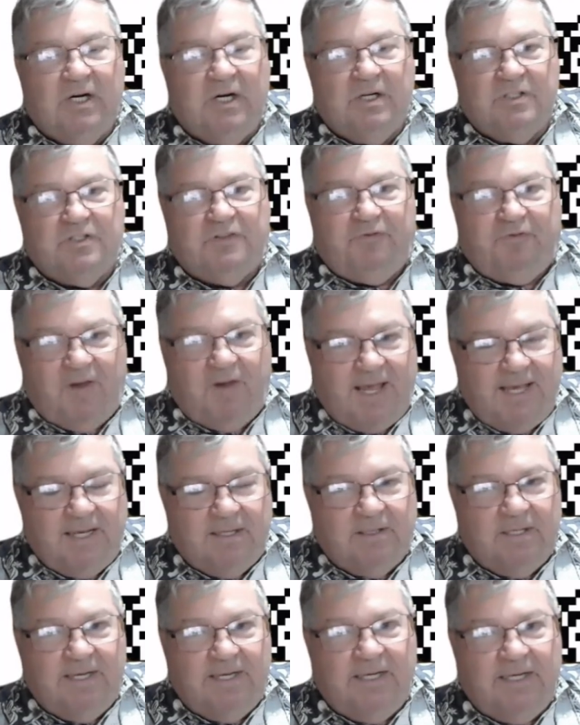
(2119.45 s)

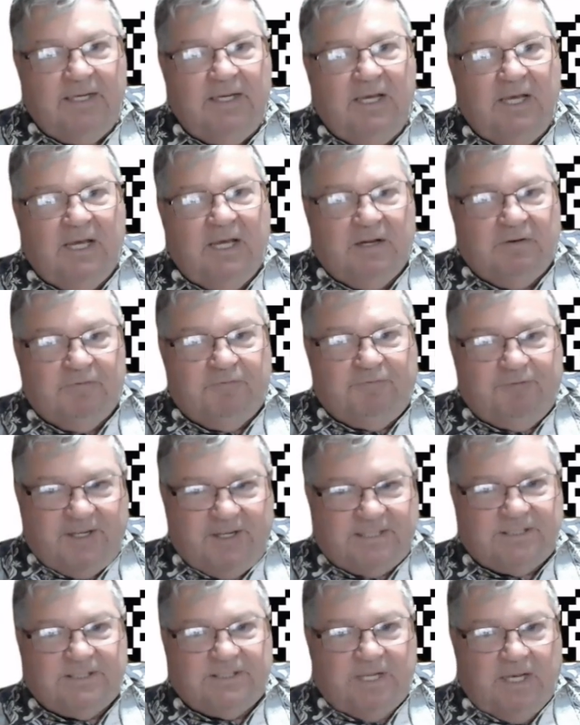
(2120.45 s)
failing and
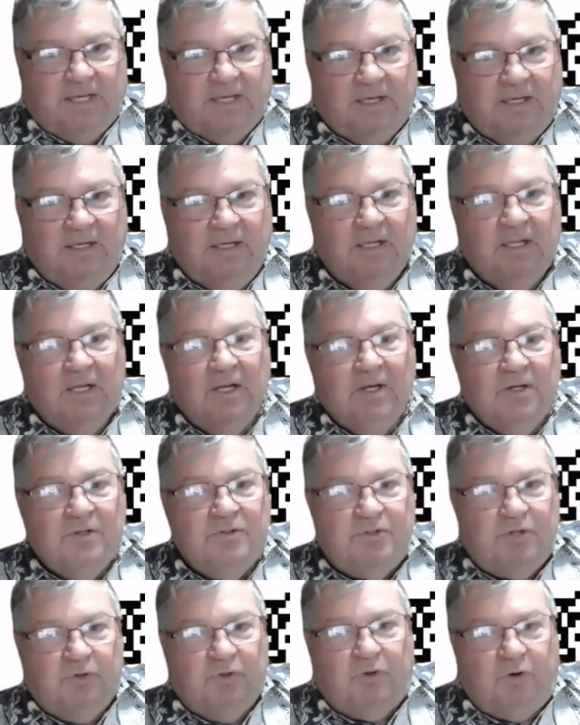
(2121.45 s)
fixing
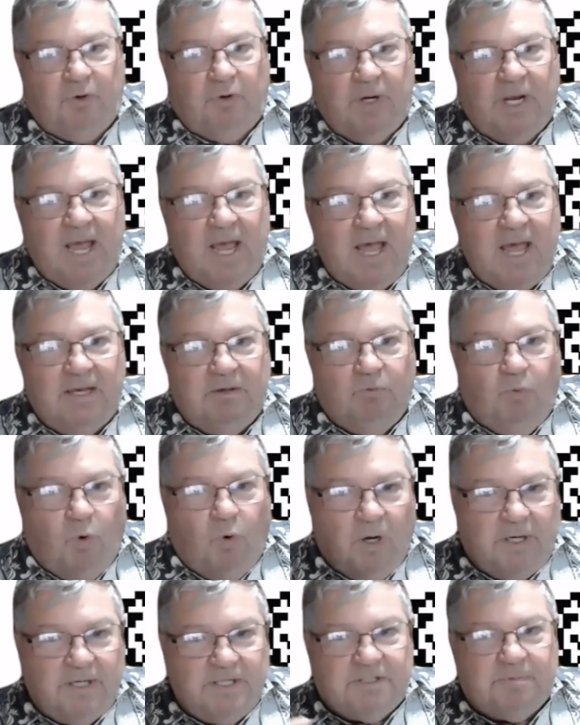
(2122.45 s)
to create what
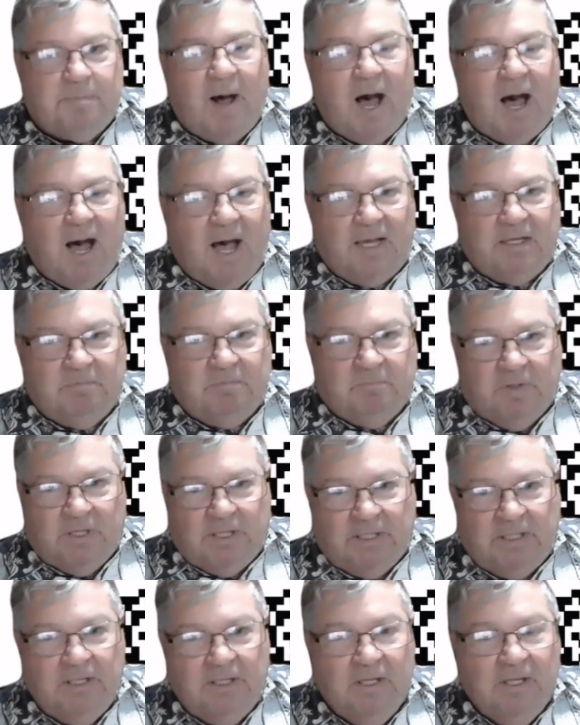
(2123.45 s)
is behind me,
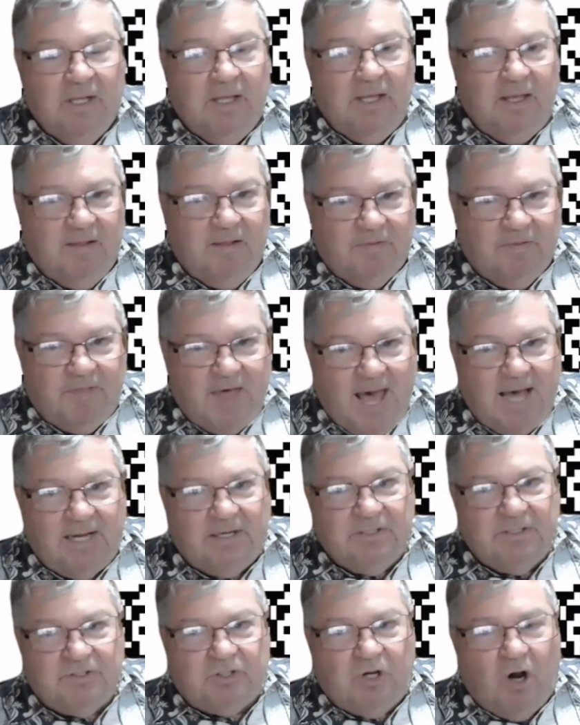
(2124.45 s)
and that
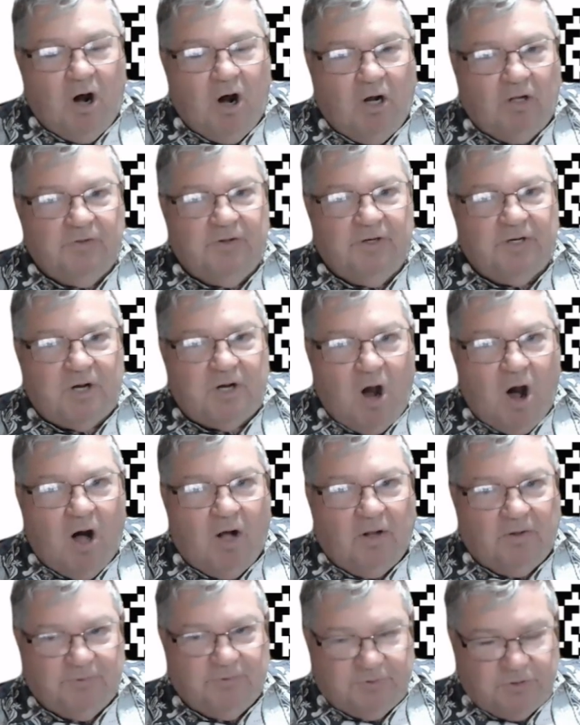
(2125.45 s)
is called a
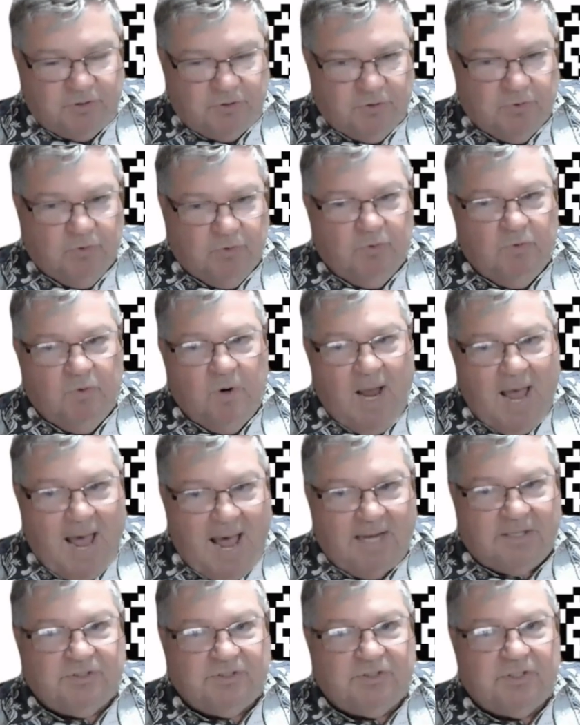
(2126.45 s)
call to
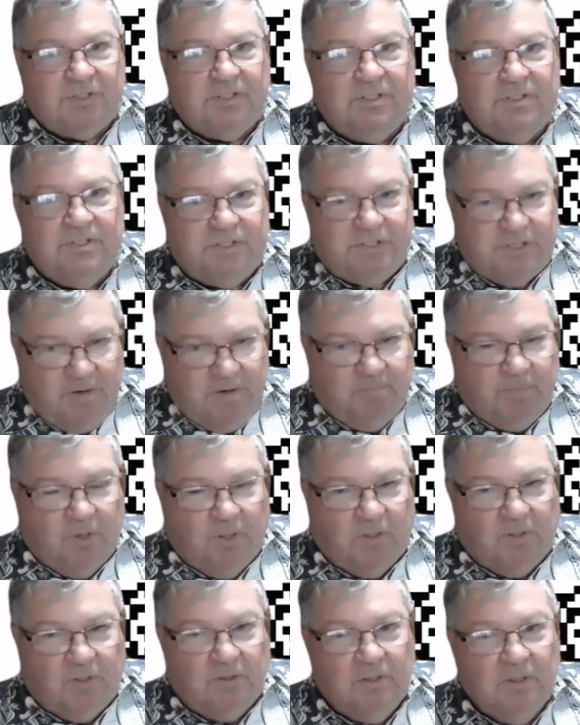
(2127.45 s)
action
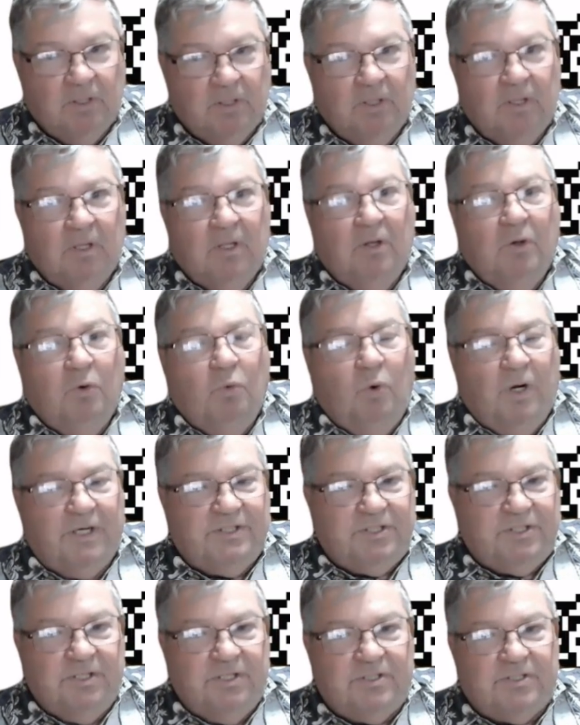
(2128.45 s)
symbol, which
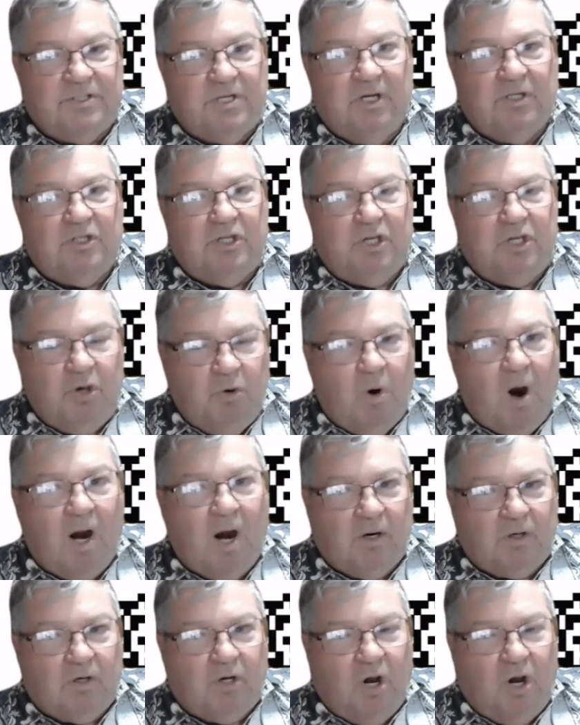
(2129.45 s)
is a QR
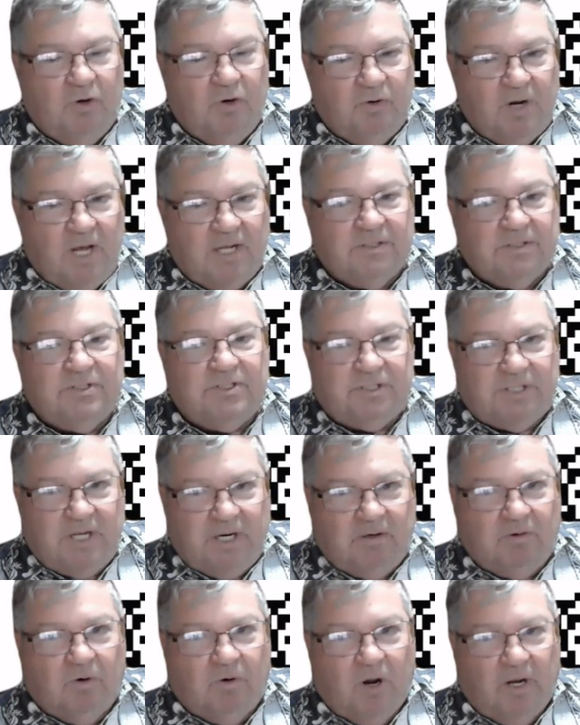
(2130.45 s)
code on
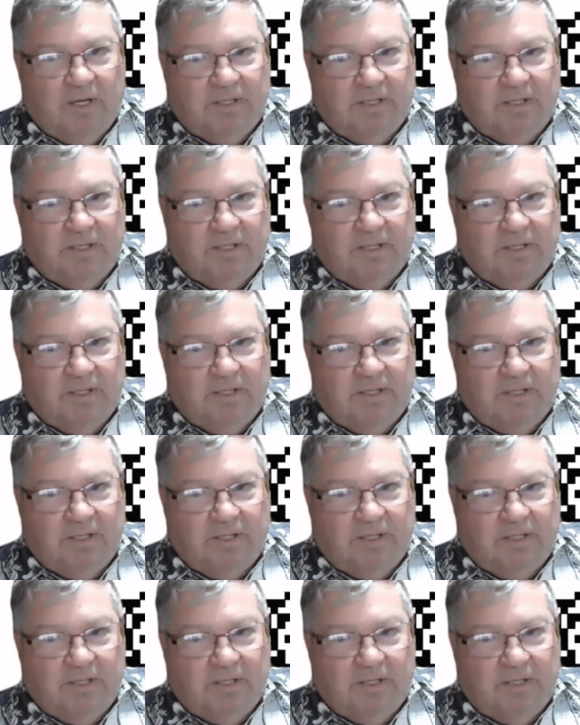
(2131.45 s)
steroids.